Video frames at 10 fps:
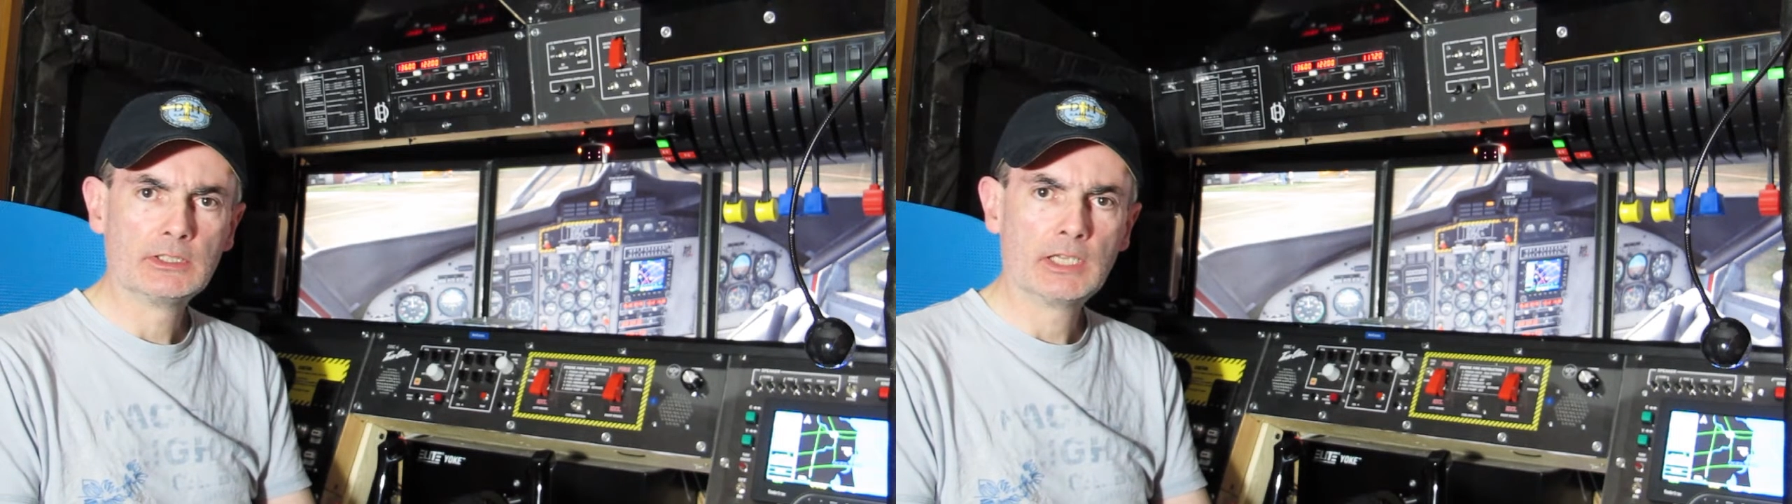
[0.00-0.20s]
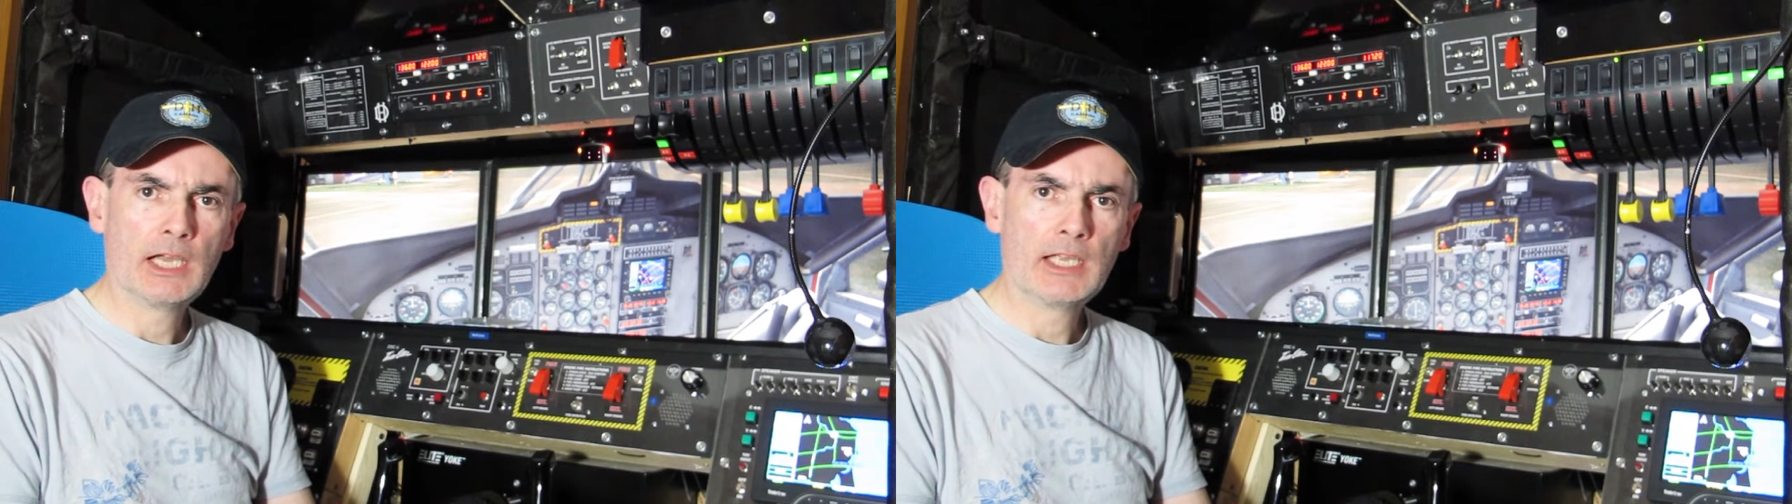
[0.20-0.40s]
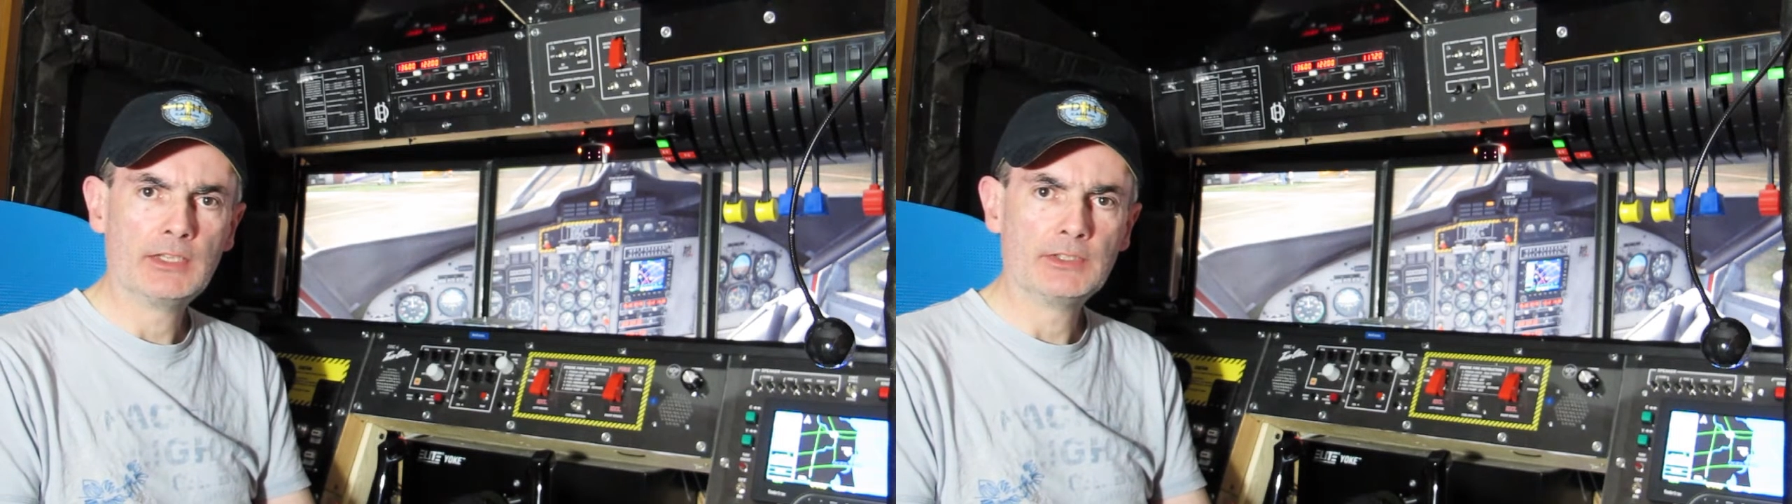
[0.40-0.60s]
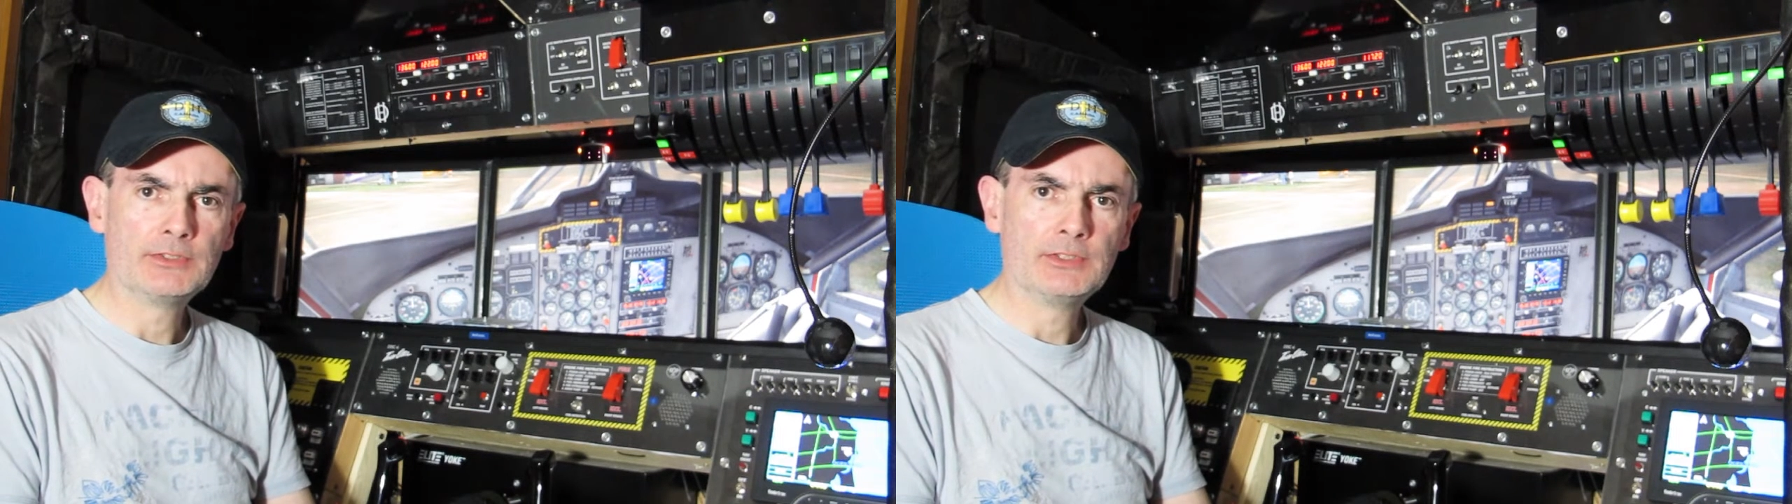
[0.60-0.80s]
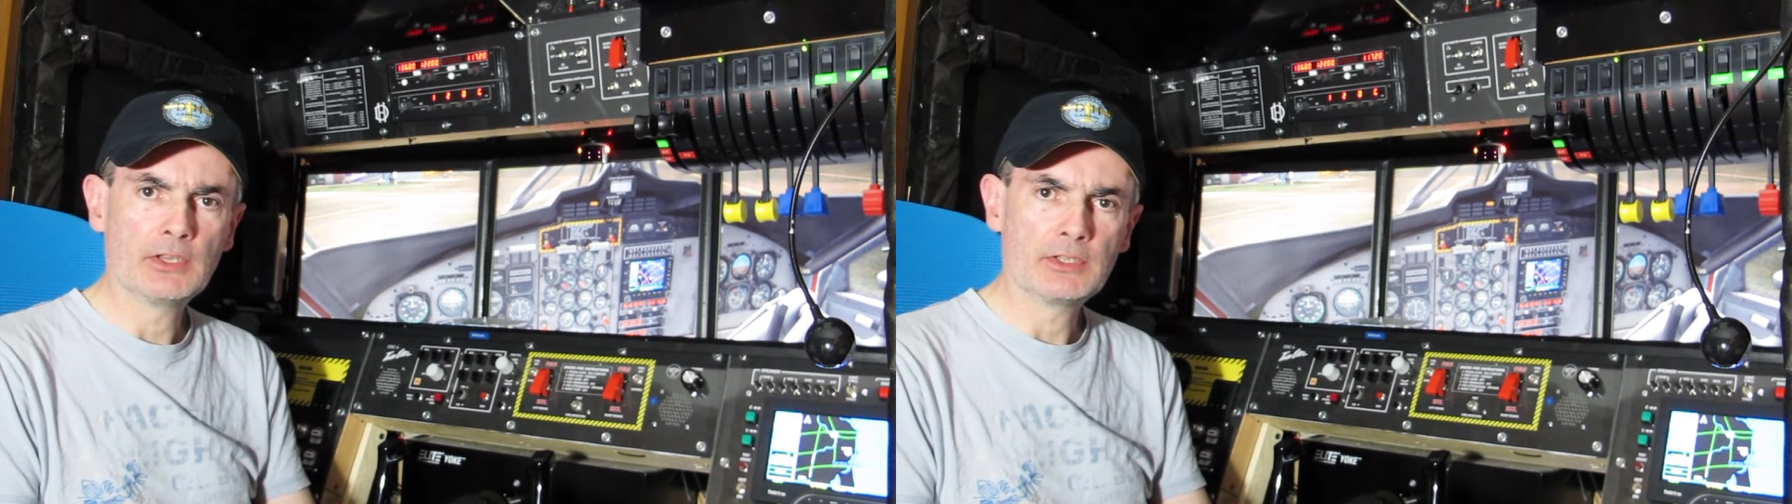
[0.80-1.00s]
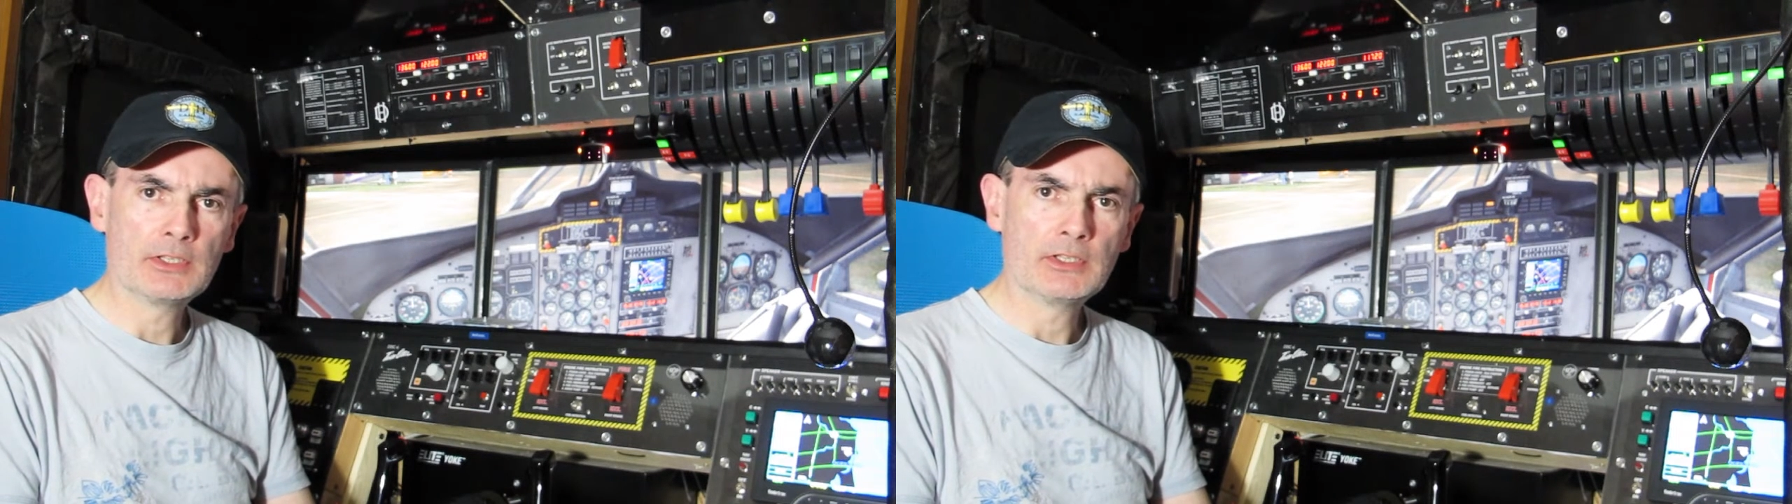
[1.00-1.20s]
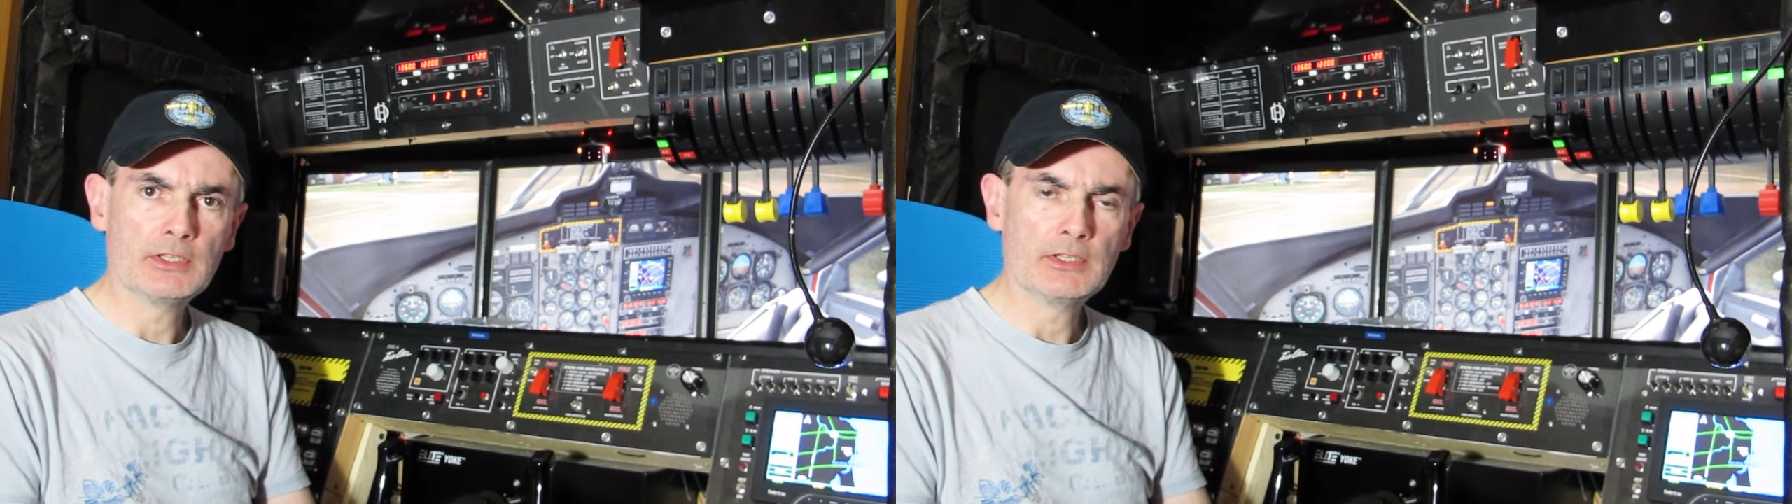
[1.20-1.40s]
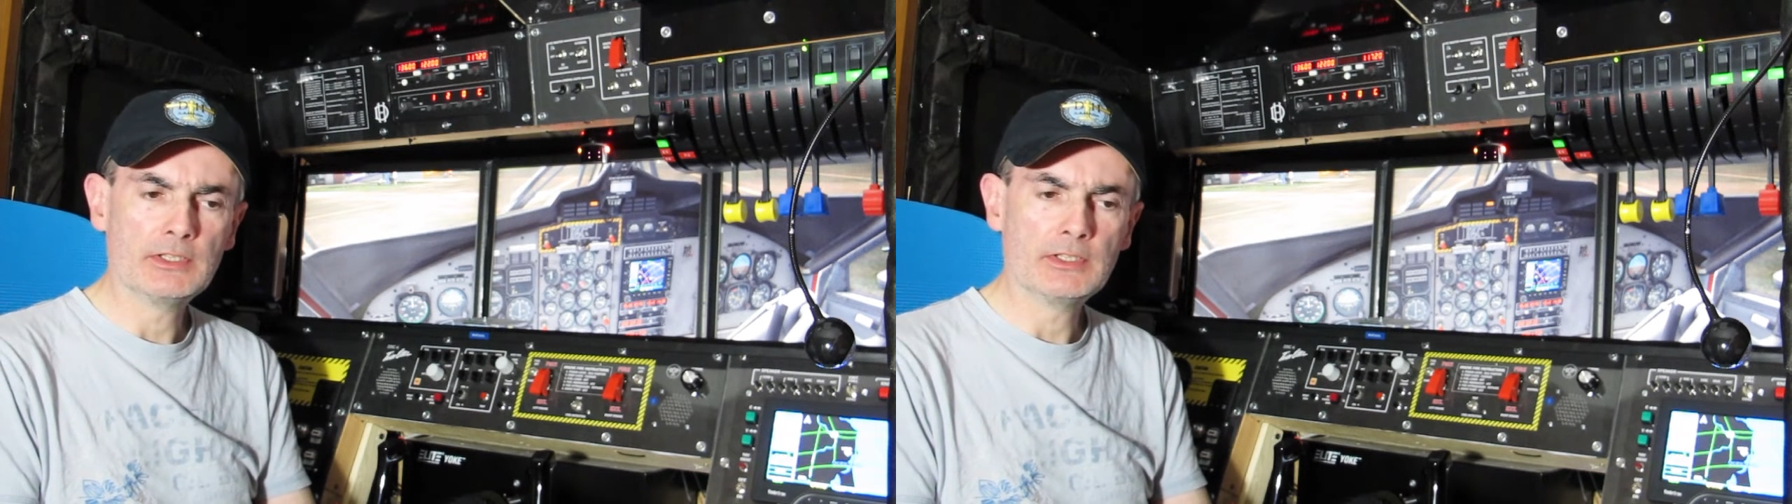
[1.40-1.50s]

and the other